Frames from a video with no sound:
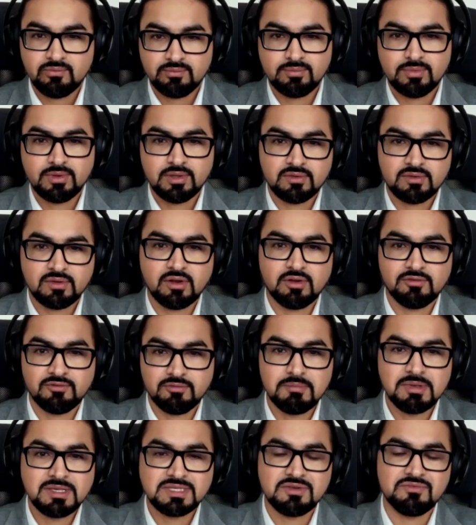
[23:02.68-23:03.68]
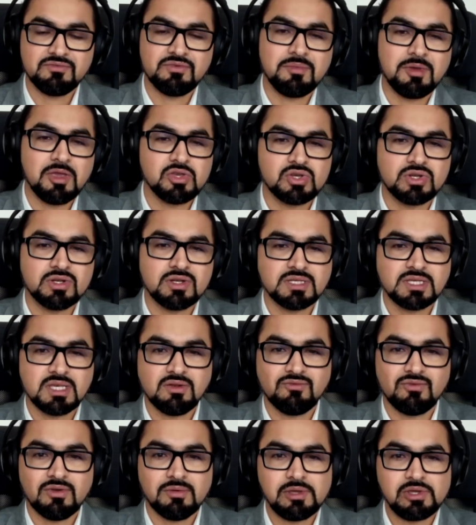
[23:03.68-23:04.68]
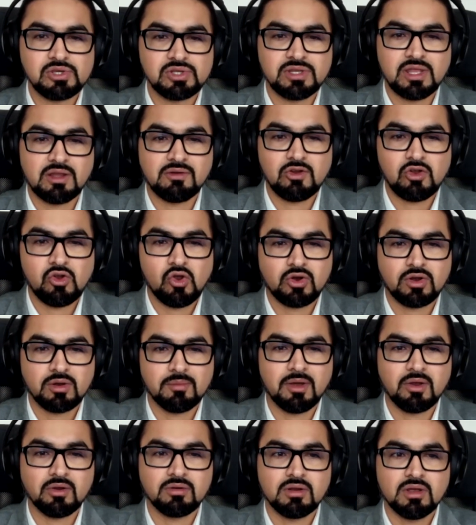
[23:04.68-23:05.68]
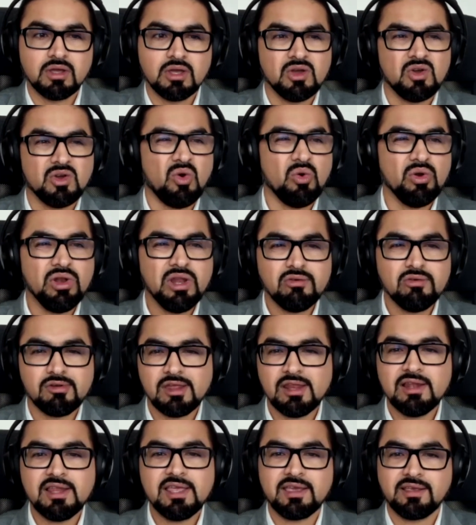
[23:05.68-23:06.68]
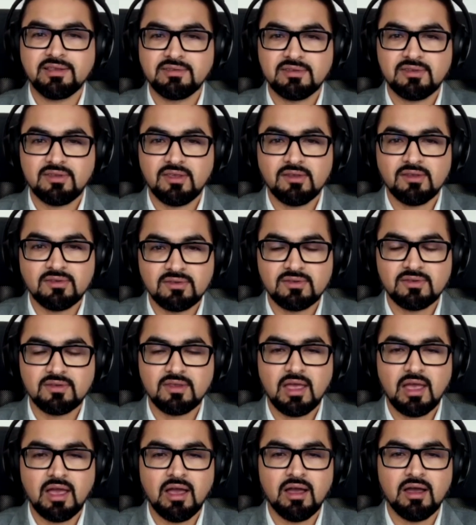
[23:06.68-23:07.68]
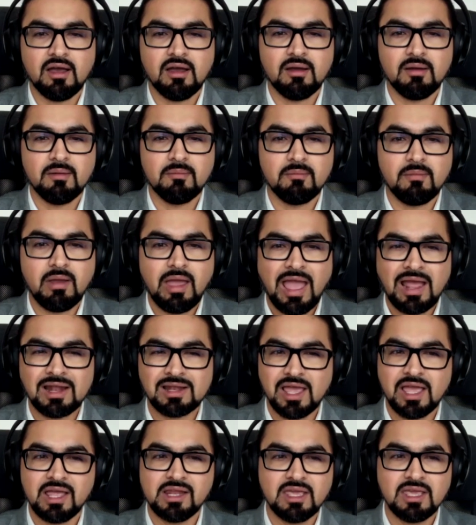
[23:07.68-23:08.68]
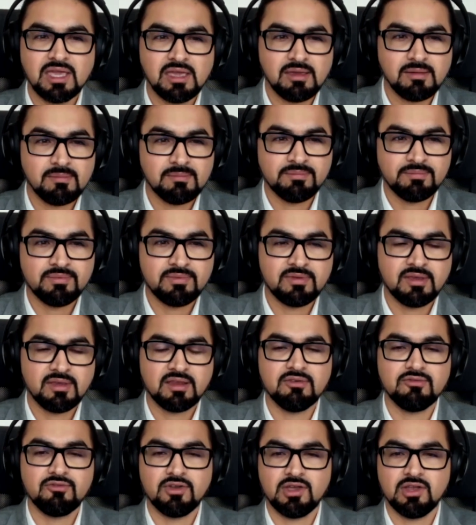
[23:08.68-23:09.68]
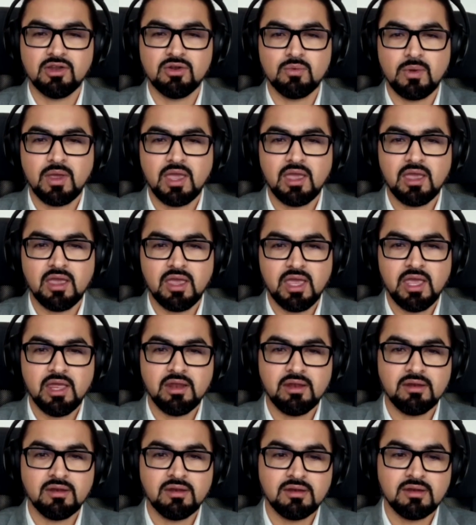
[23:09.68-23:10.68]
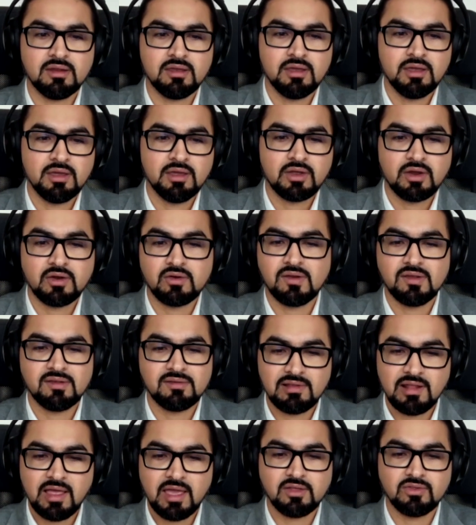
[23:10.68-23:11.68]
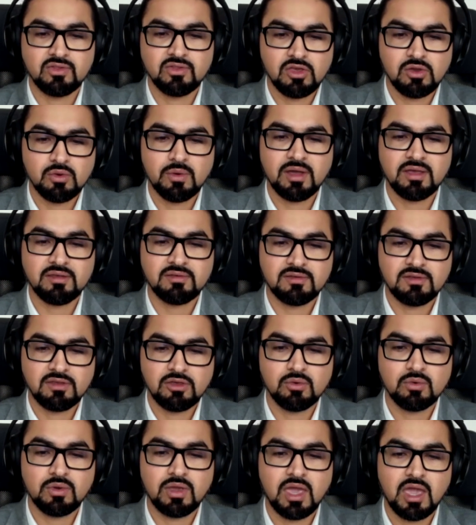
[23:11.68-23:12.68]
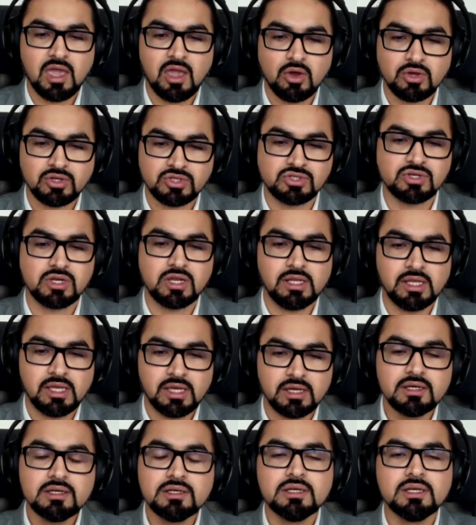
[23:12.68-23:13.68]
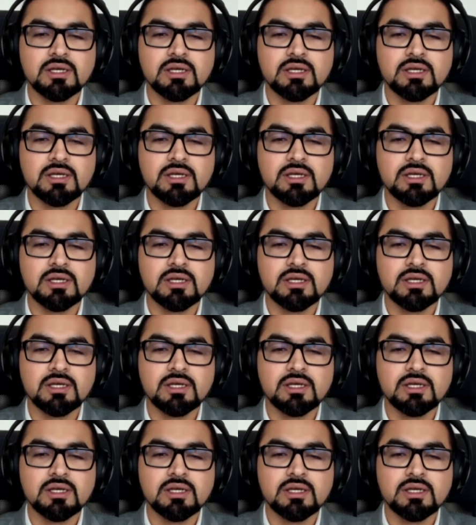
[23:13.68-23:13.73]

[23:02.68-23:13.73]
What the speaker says: the sort of misinformation, disinformation that we talked about, only really exists at any significant way in countries like the US, UK, Australia.